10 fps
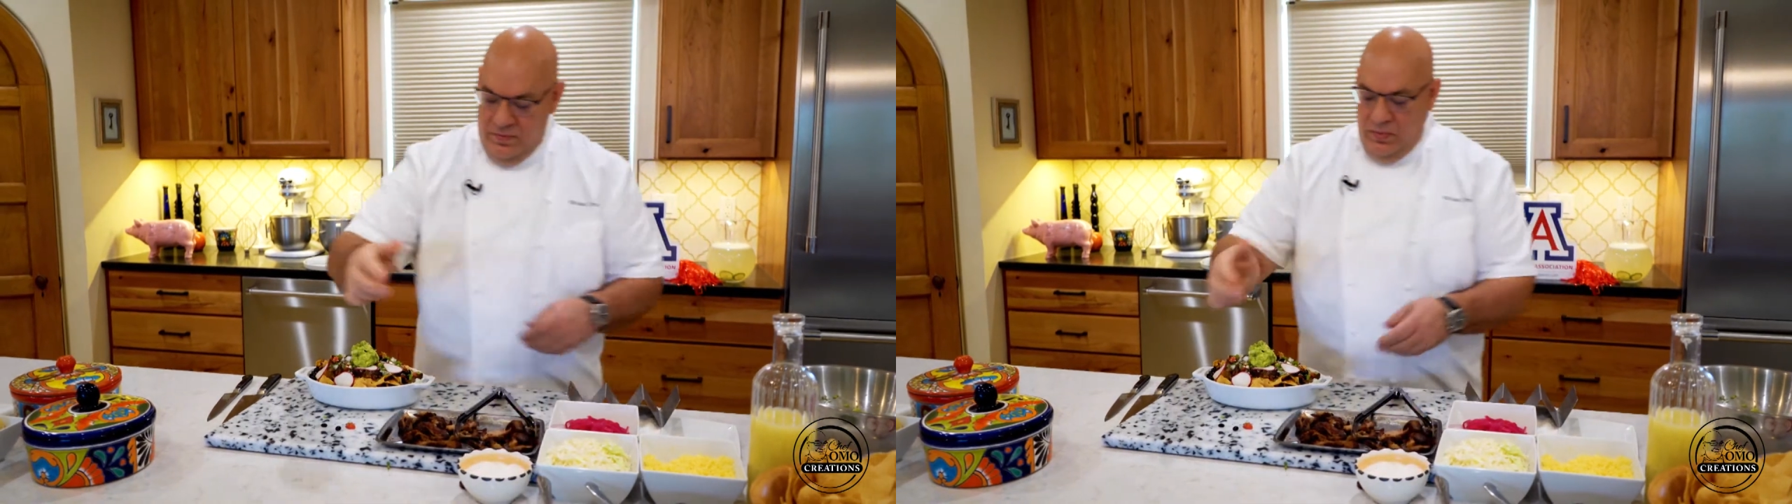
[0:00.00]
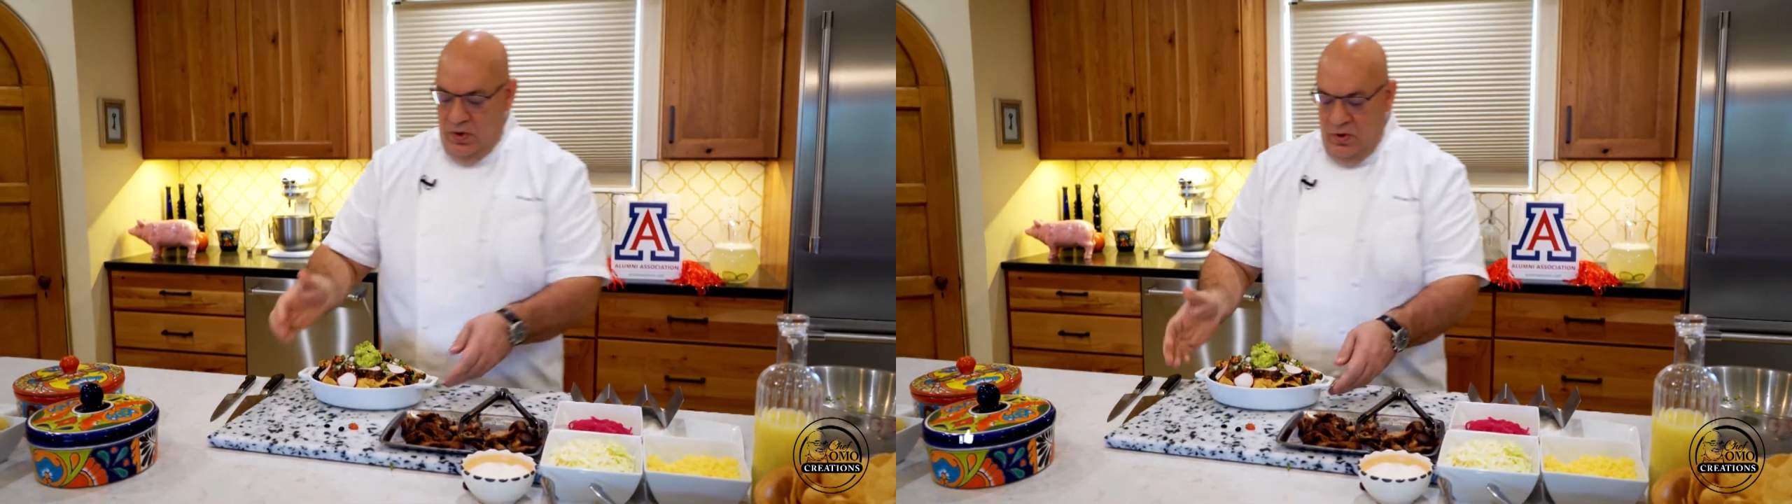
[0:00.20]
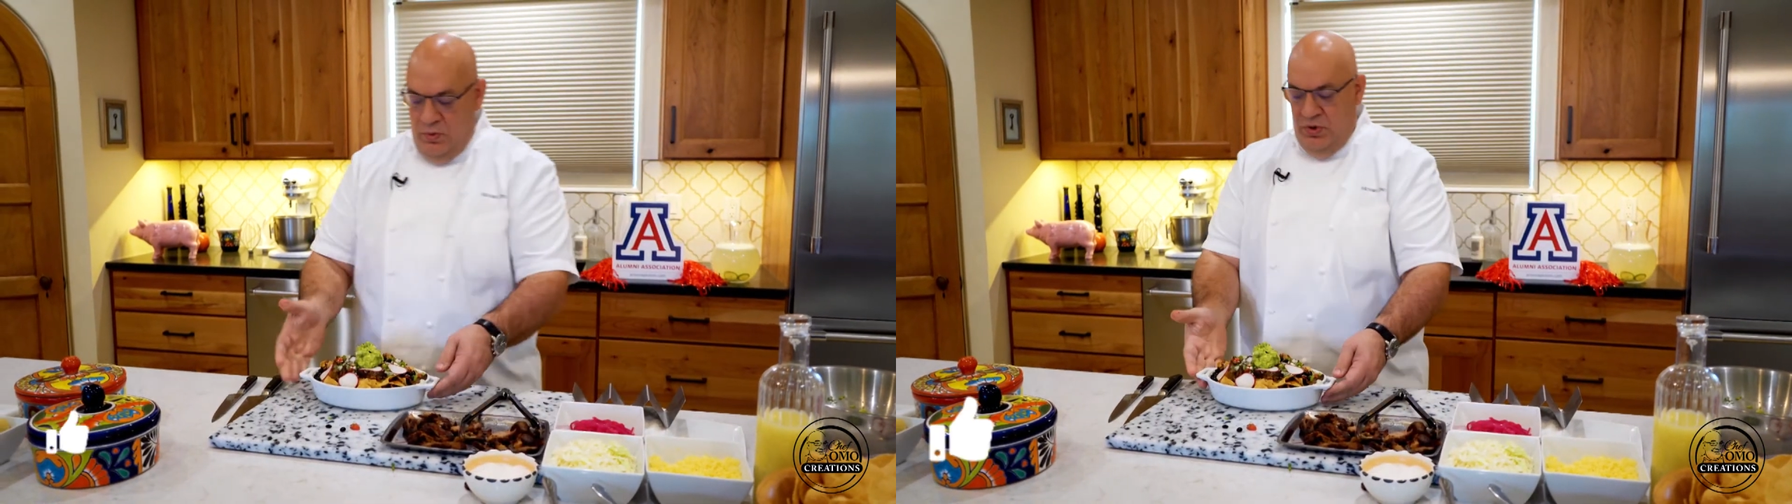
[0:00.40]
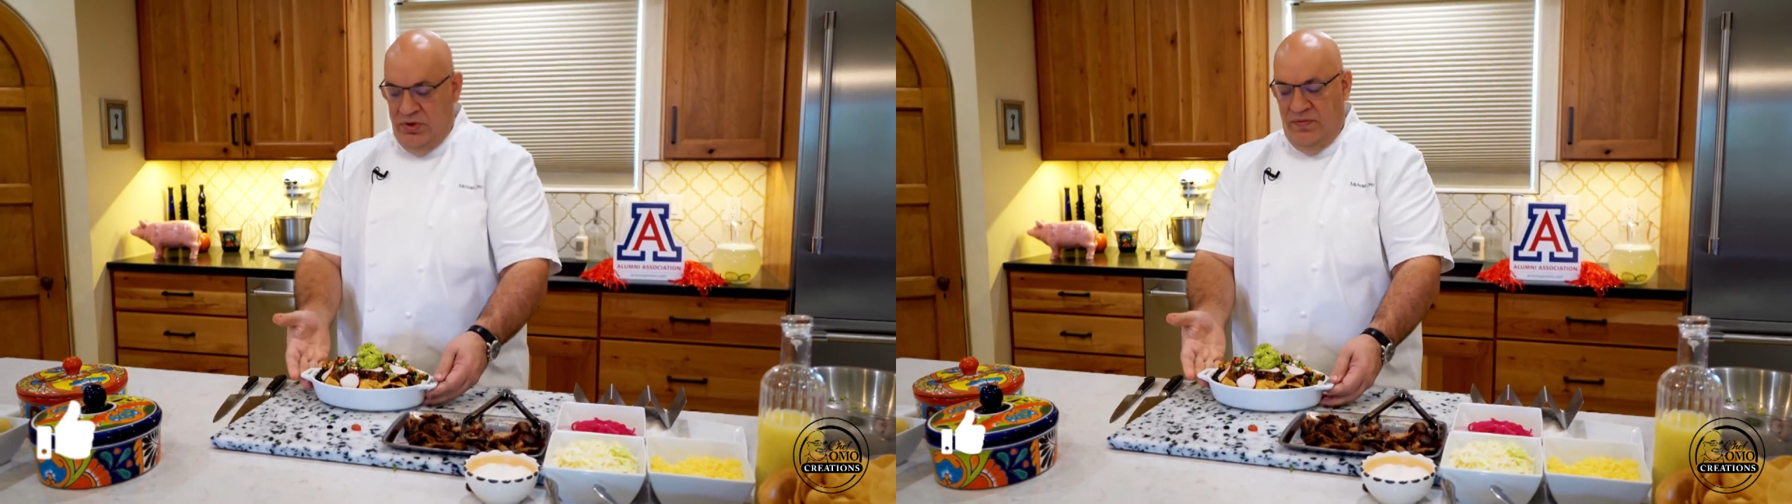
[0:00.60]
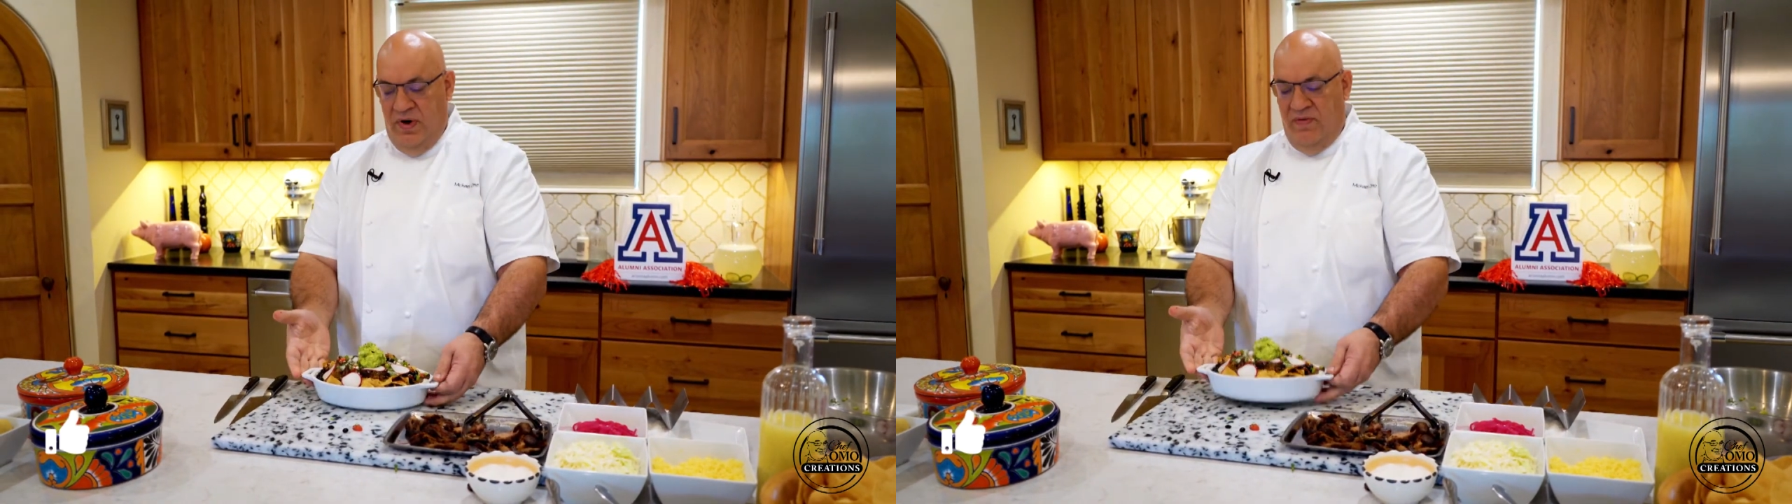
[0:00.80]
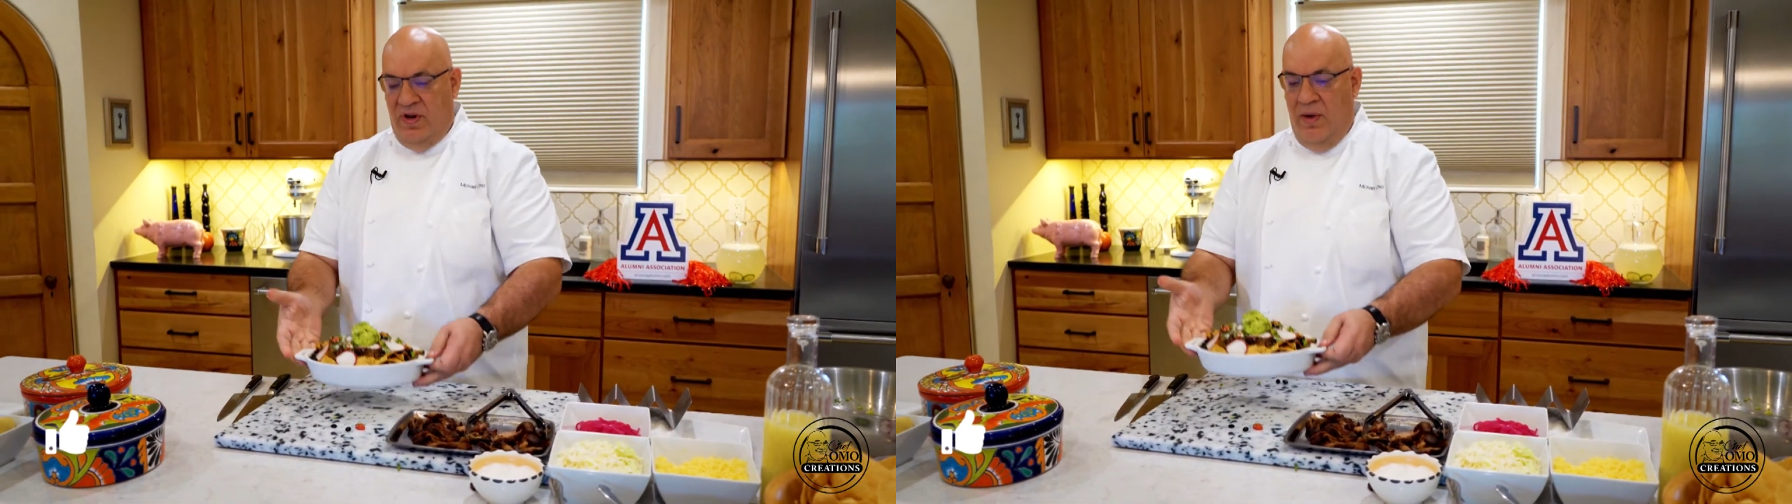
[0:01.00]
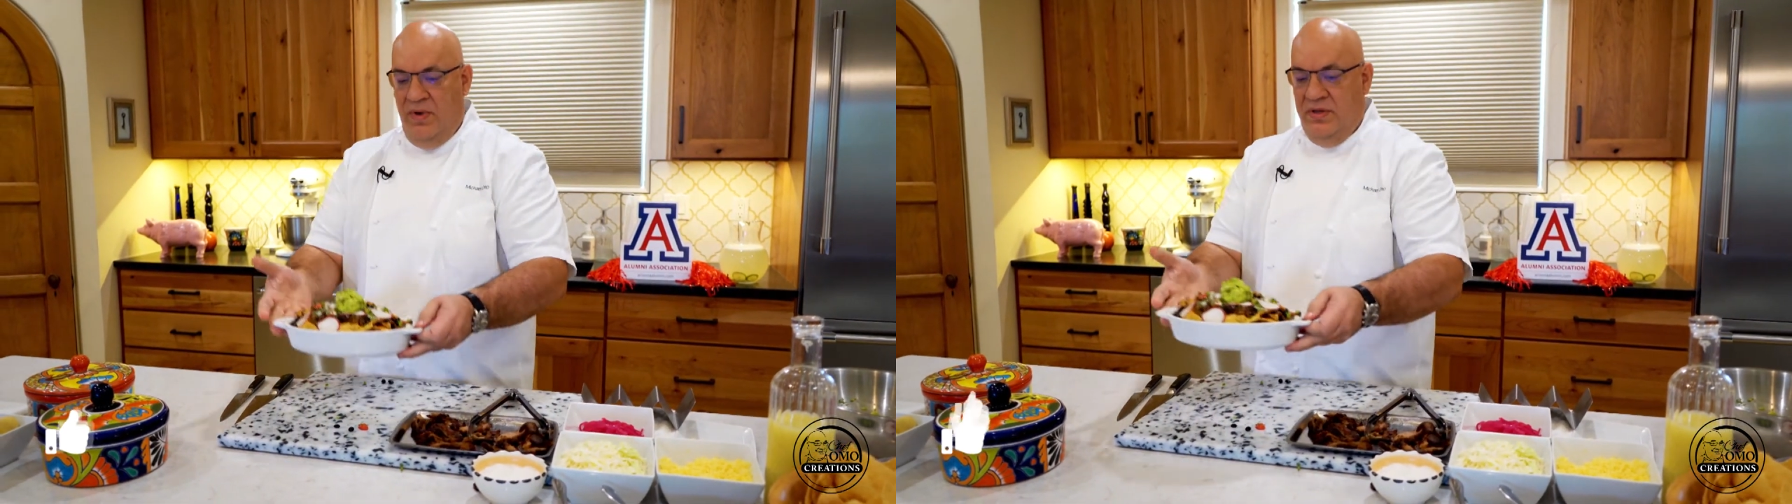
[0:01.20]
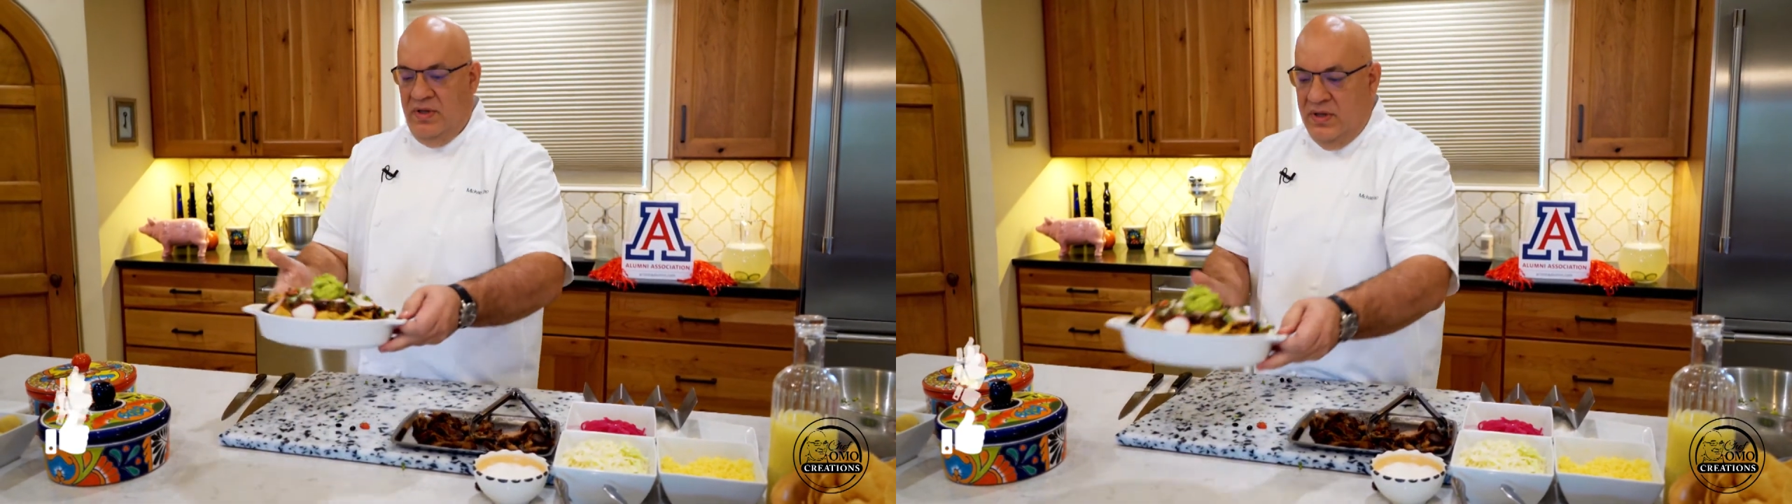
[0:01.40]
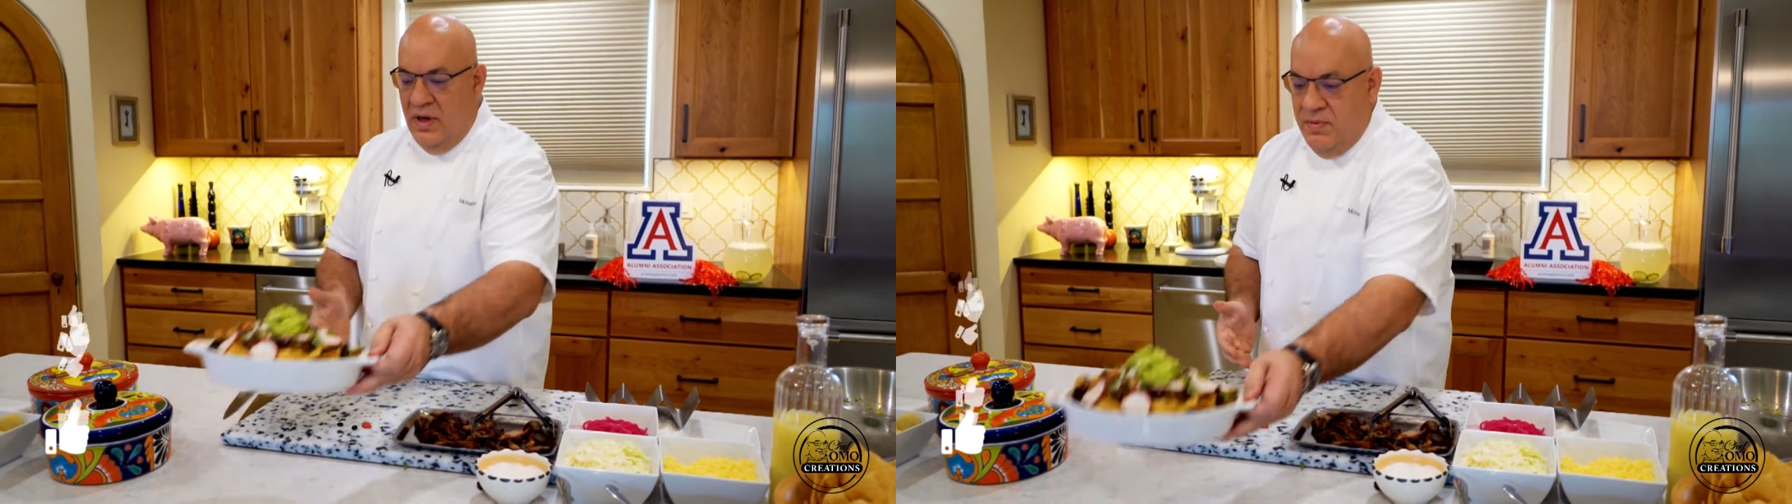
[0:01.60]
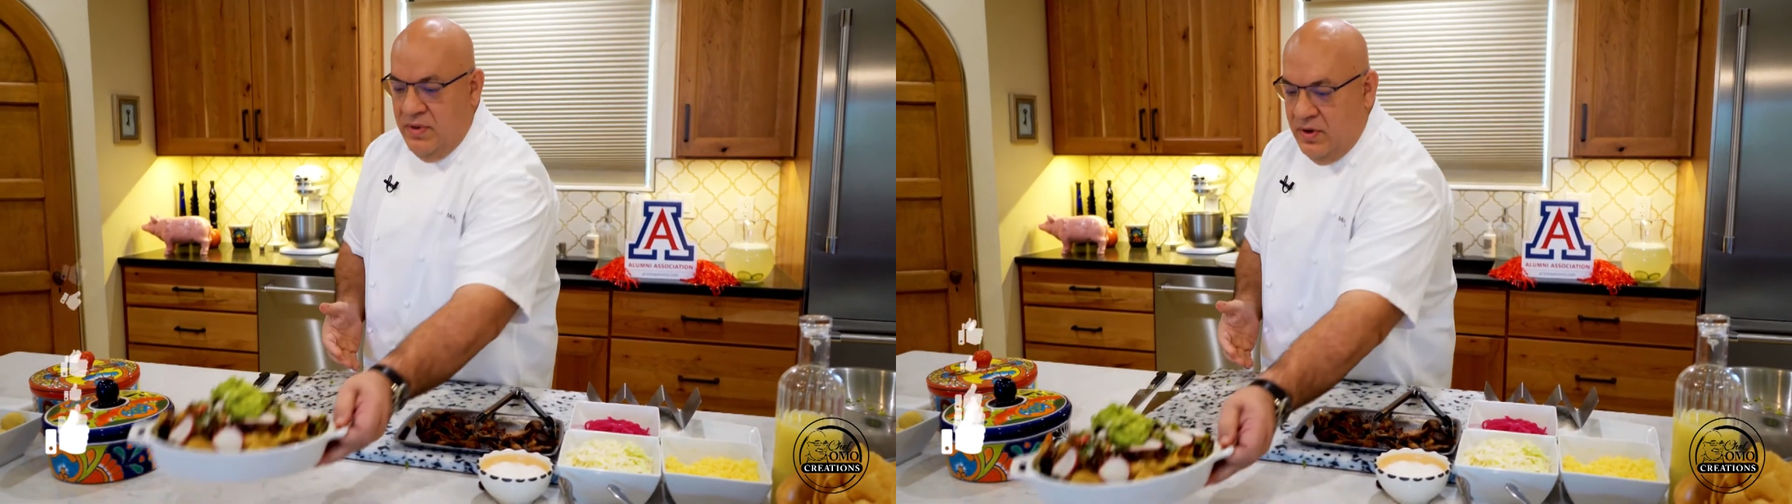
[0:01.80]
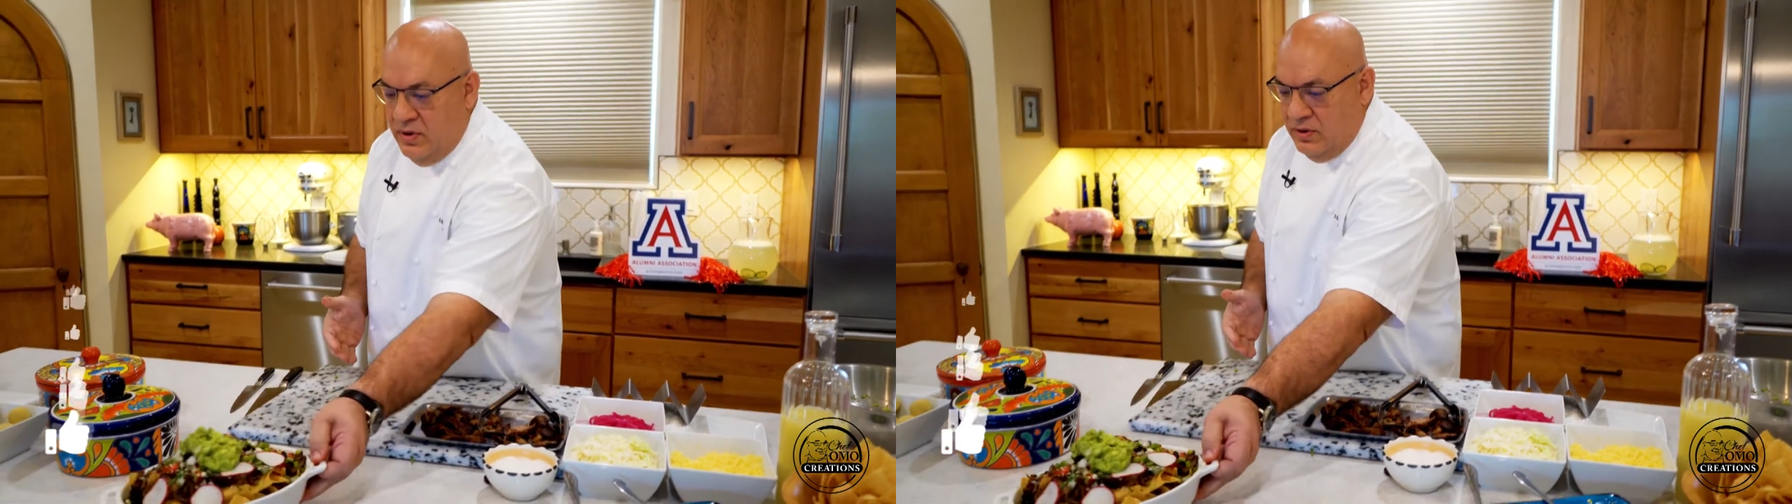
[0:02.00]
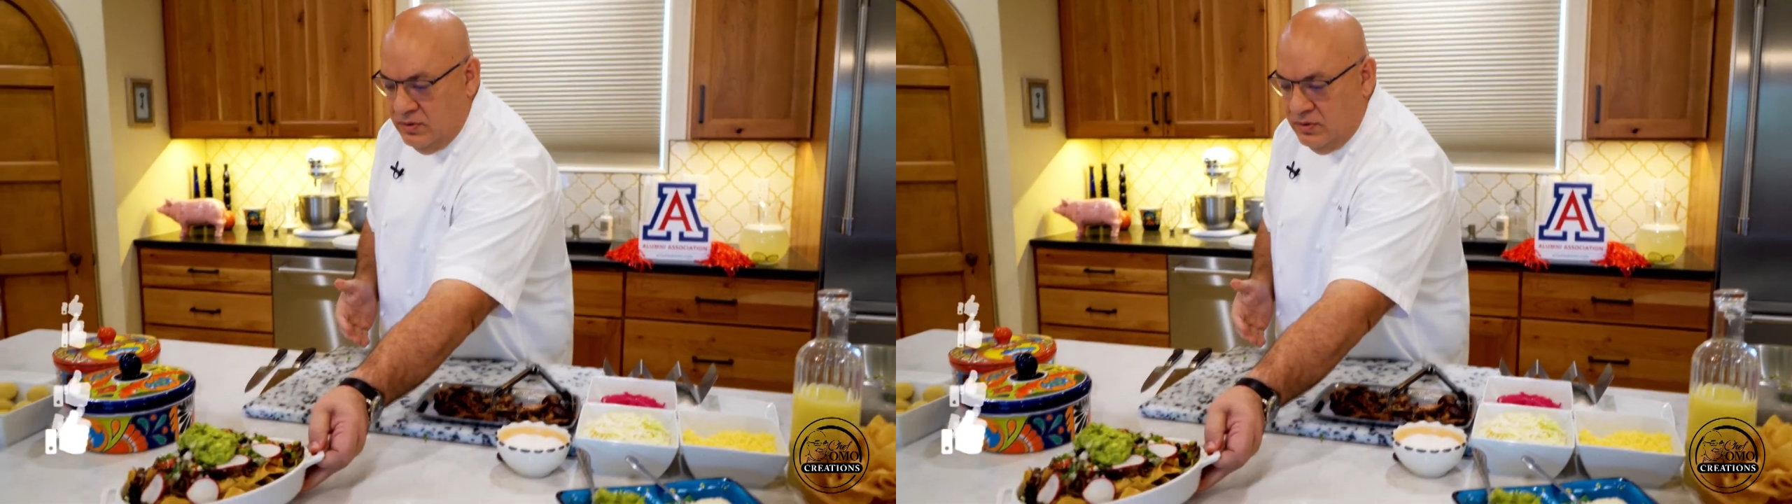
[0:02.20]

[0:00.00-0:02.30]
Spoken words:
you can put your favorite toppings on top of there